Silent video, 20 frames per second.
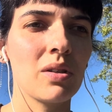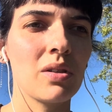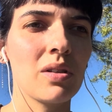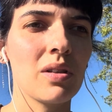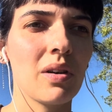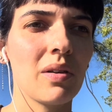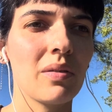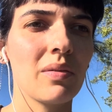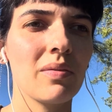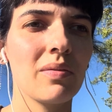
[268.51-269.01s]

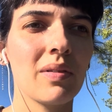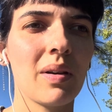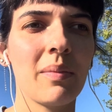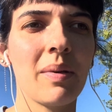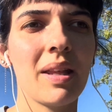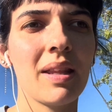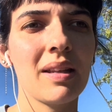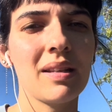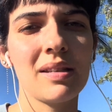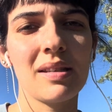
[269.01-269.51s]
So I
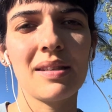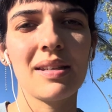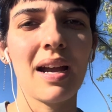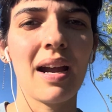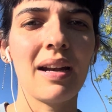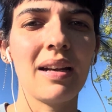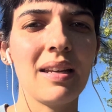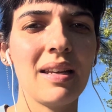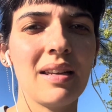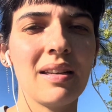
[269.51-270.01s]
mean, that's a
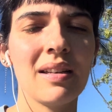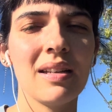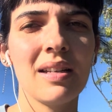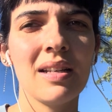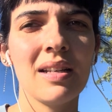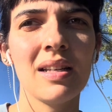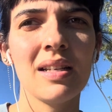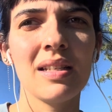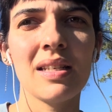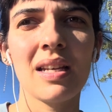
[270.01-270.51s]
tiny
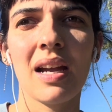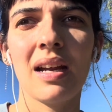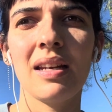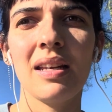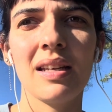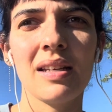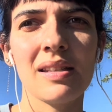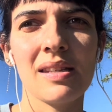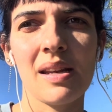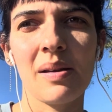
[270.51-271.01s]

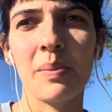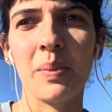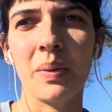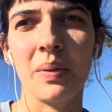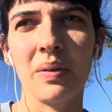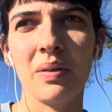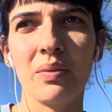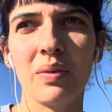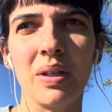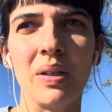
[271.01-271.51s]

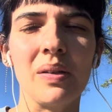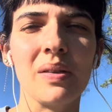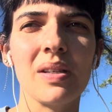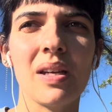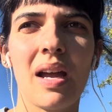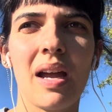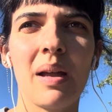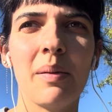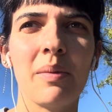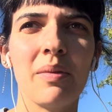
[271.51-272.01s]
example in real
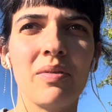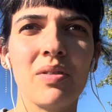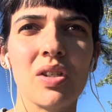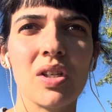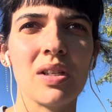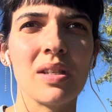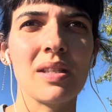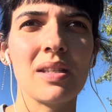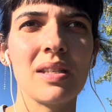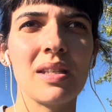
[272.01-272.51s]
time of
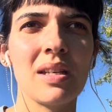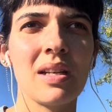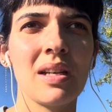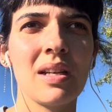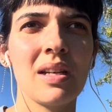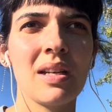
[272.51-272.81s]
just